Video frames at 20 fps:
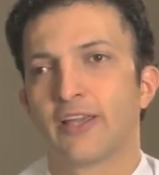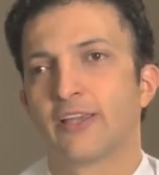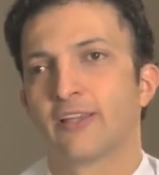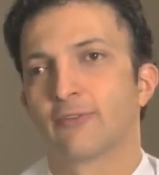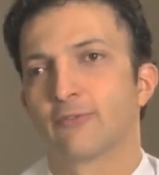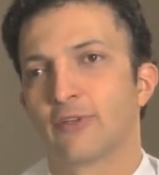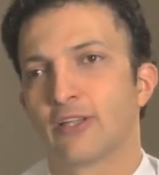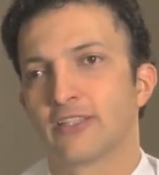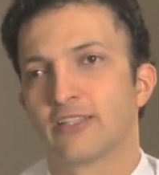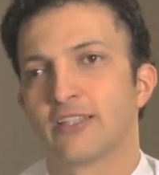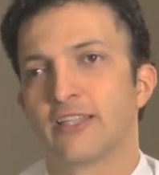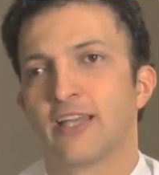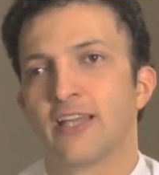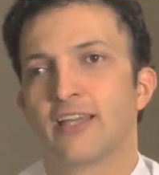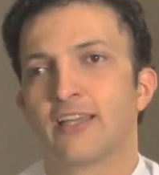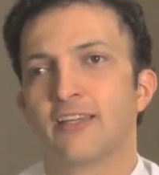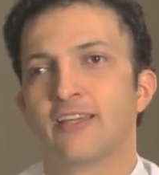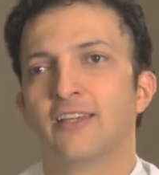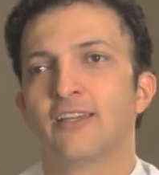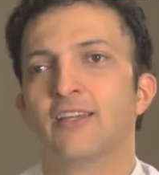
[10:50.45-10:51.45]
like
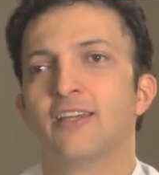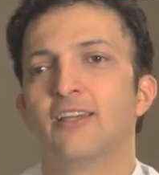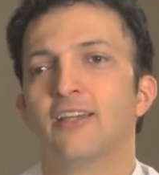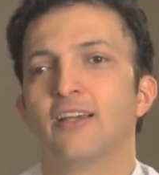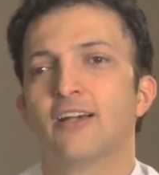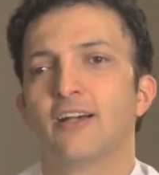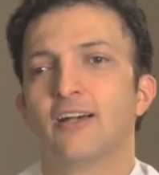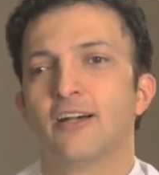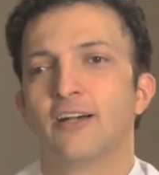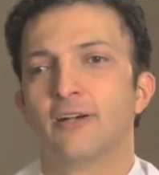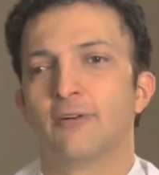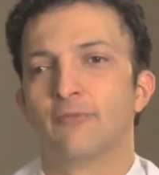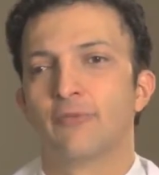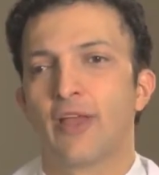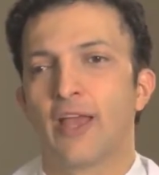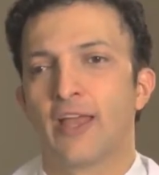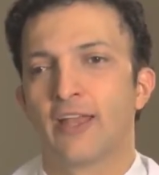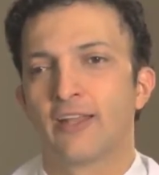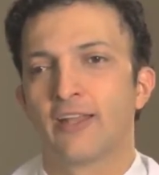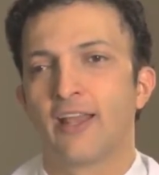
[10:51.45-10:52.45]
Retin-A.
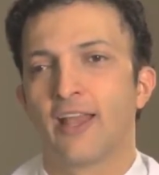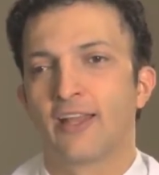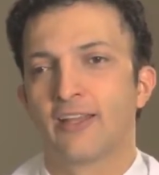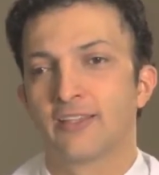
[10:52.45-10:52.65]
And